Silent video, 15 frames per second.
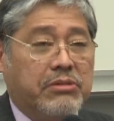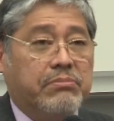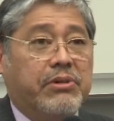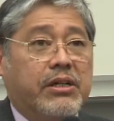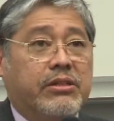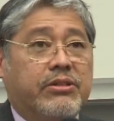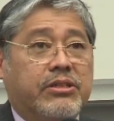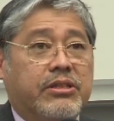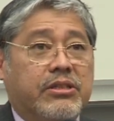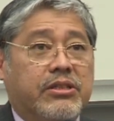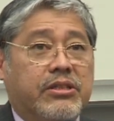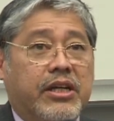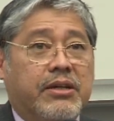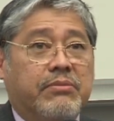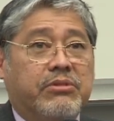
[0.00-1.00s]

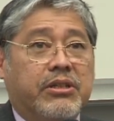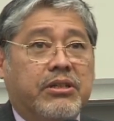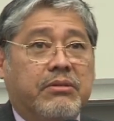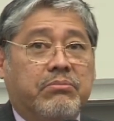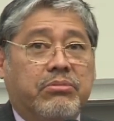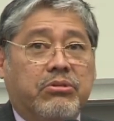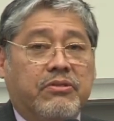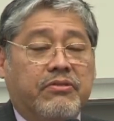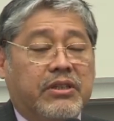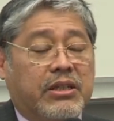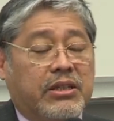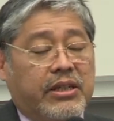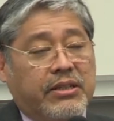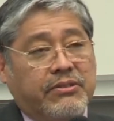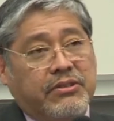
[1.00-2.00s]
policies aimed at improving the
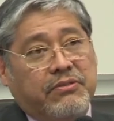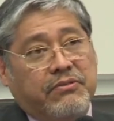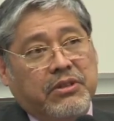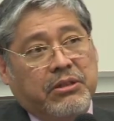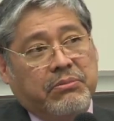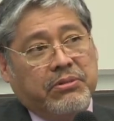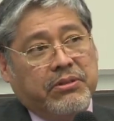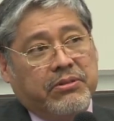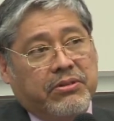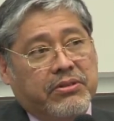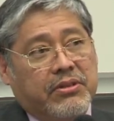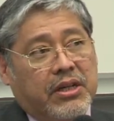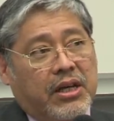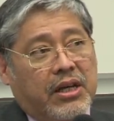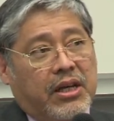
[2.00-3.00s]
lives of
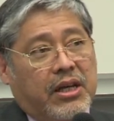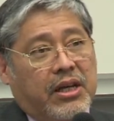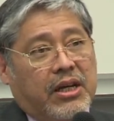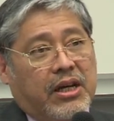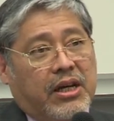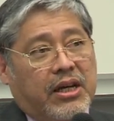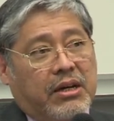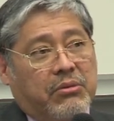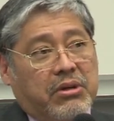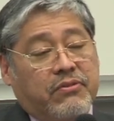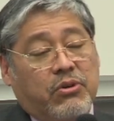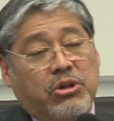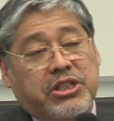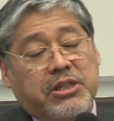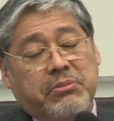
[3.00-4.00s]
Filipinos. We've
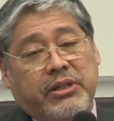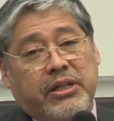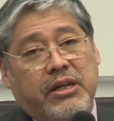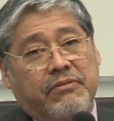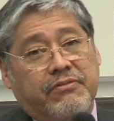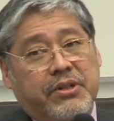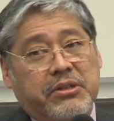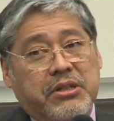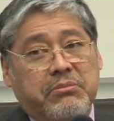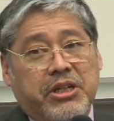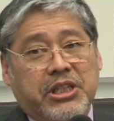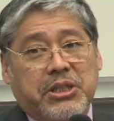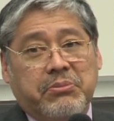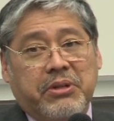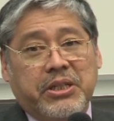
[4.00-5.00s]
also been helped very
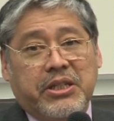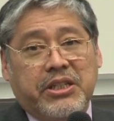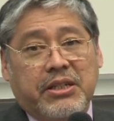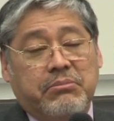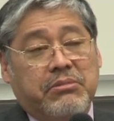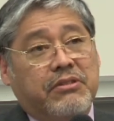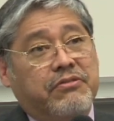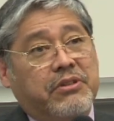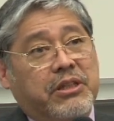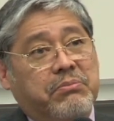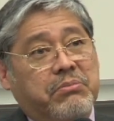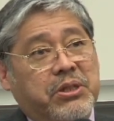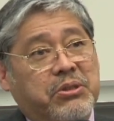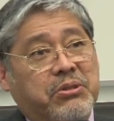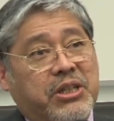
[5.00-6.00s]
much by the number of
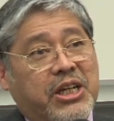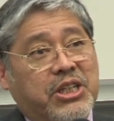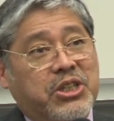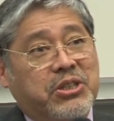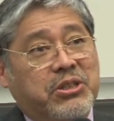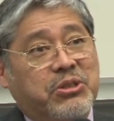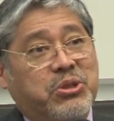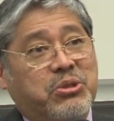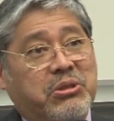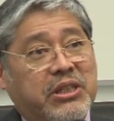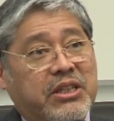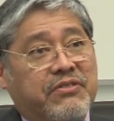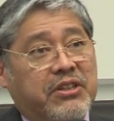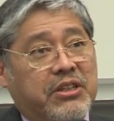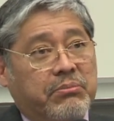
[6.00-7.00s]
Filipino nationals who are
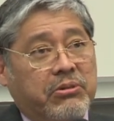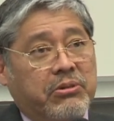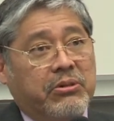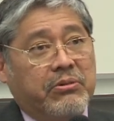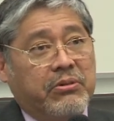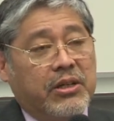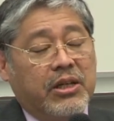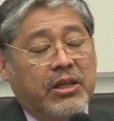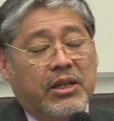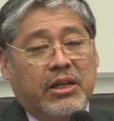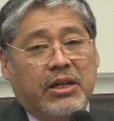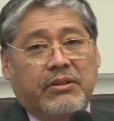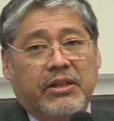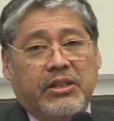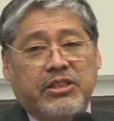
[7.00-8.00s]
living abroad.
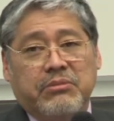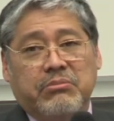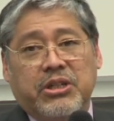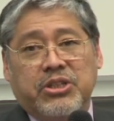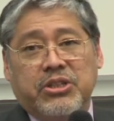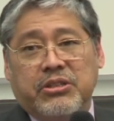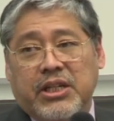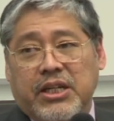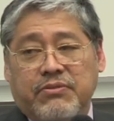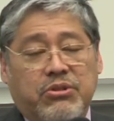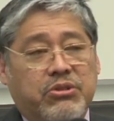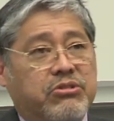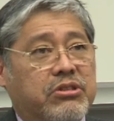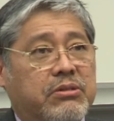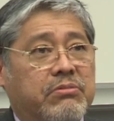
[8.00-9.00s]
As I mentioned, they've
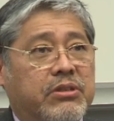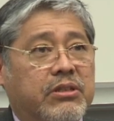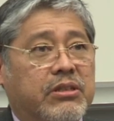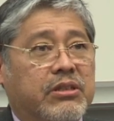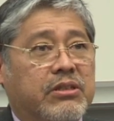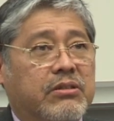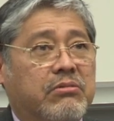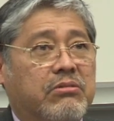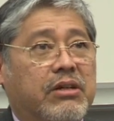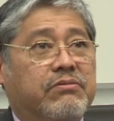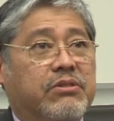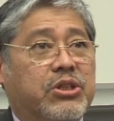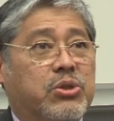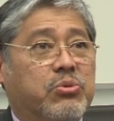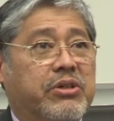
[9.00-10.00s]
contributed
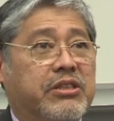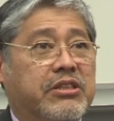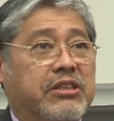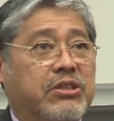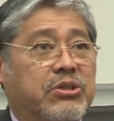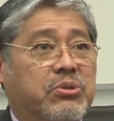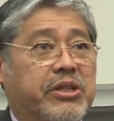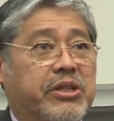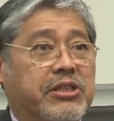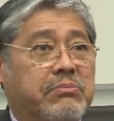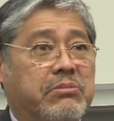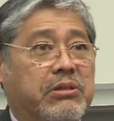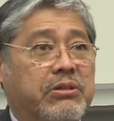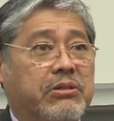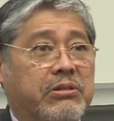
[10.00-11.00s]
roughly $20
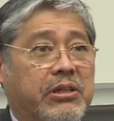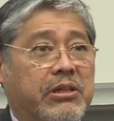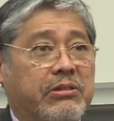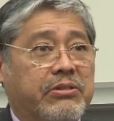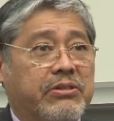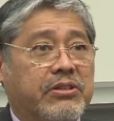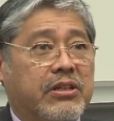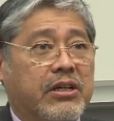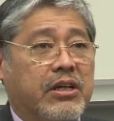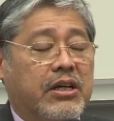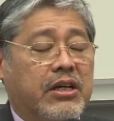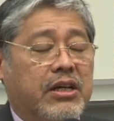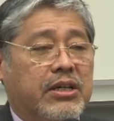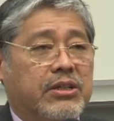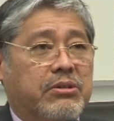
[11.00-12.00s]
billion
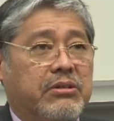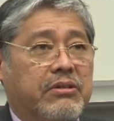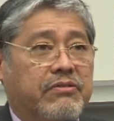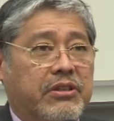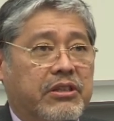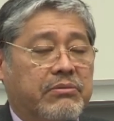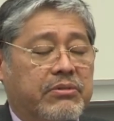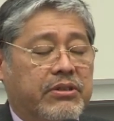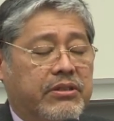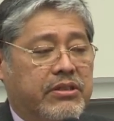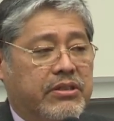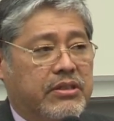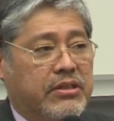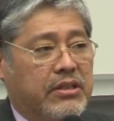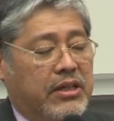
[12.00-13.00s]
to the
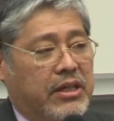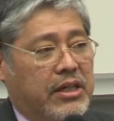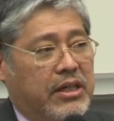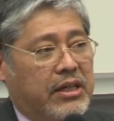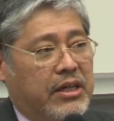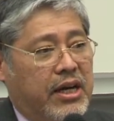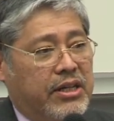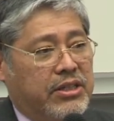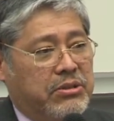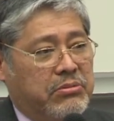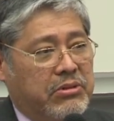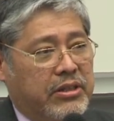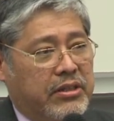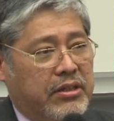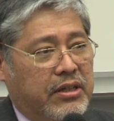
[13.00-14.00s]
Philippines
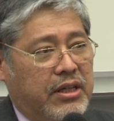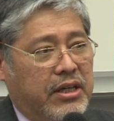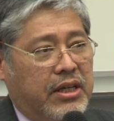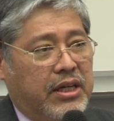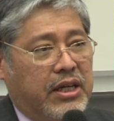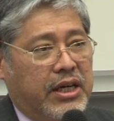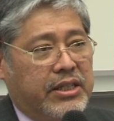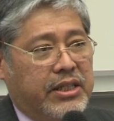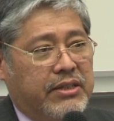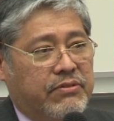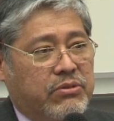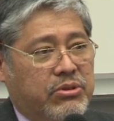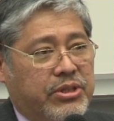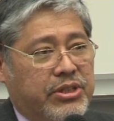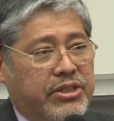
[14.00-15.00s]
annually. And then, of
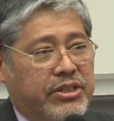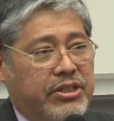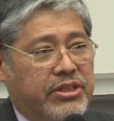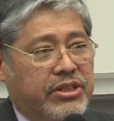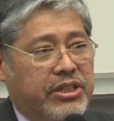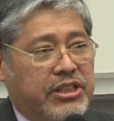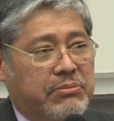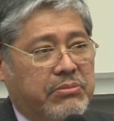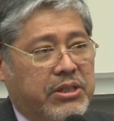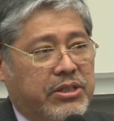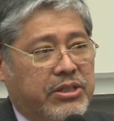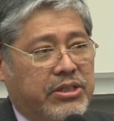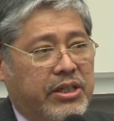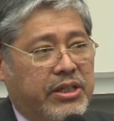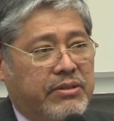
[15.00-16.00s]
course, there's just been
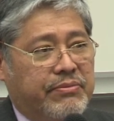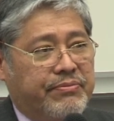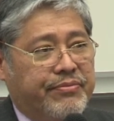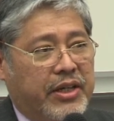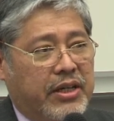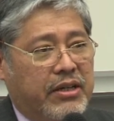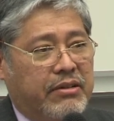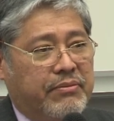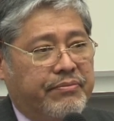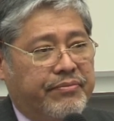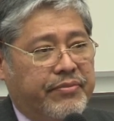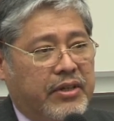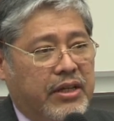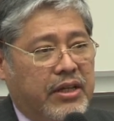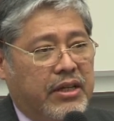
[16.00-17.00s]
the
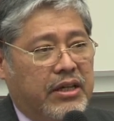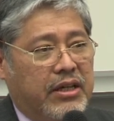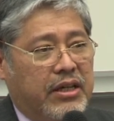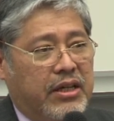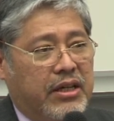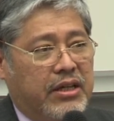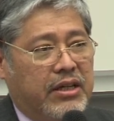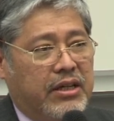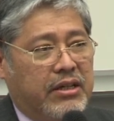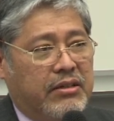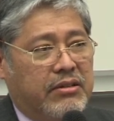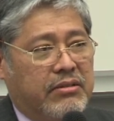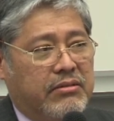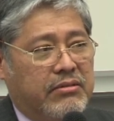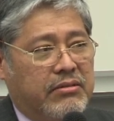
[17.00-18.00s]
sudden
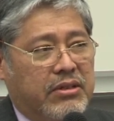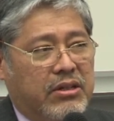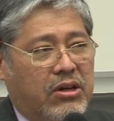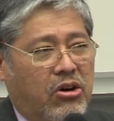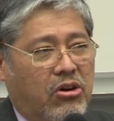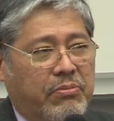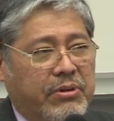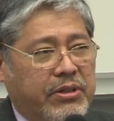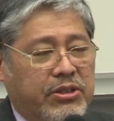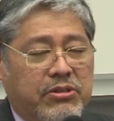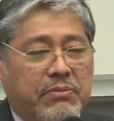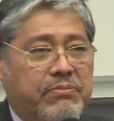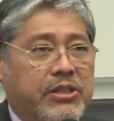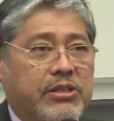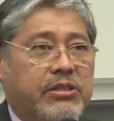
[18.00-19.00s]
opening
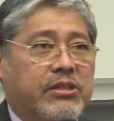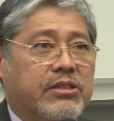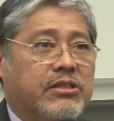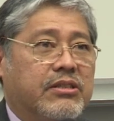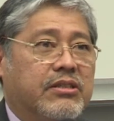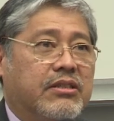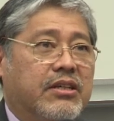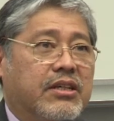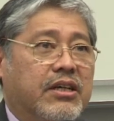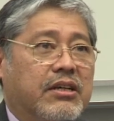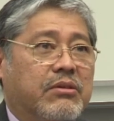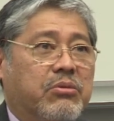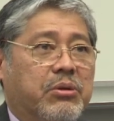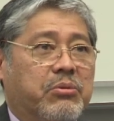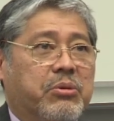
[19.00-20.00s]
to business,
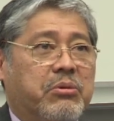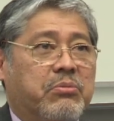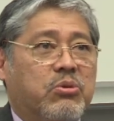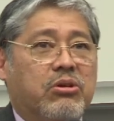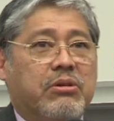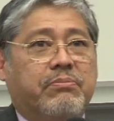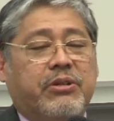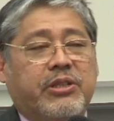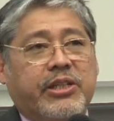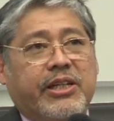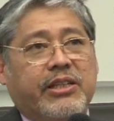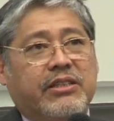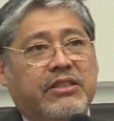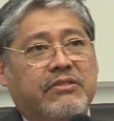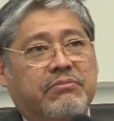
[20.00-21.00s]
where we were more
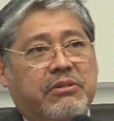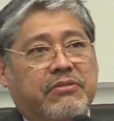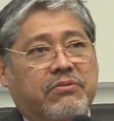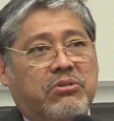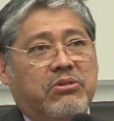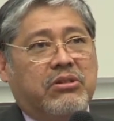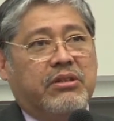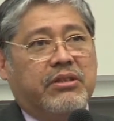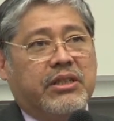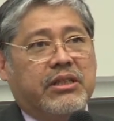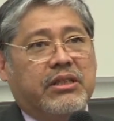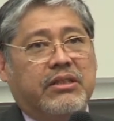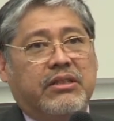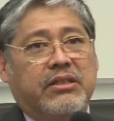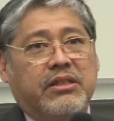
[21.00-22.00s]
protective before.
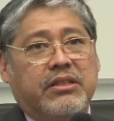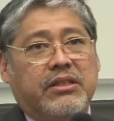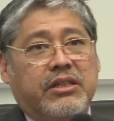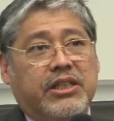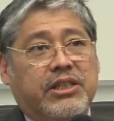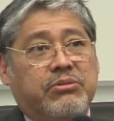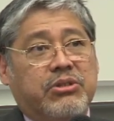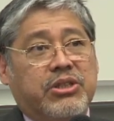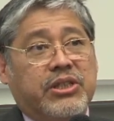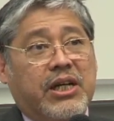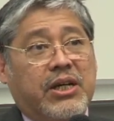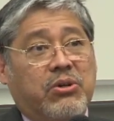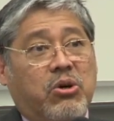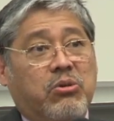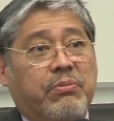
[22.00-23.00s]
The country is
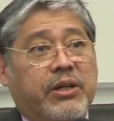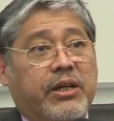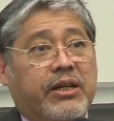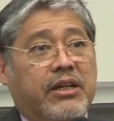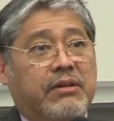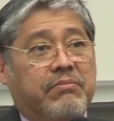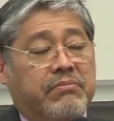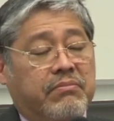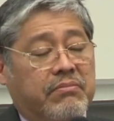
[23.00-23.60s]
now opening up